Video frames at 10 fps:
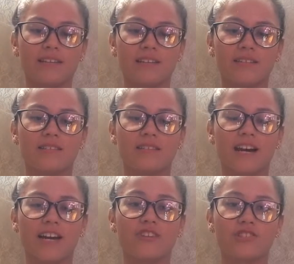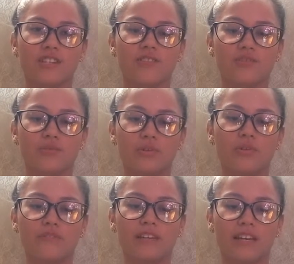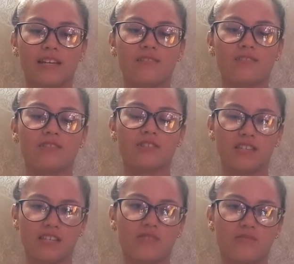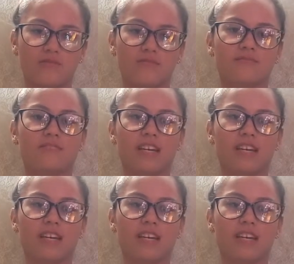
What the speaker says: that's the higher chance you will of getting gestational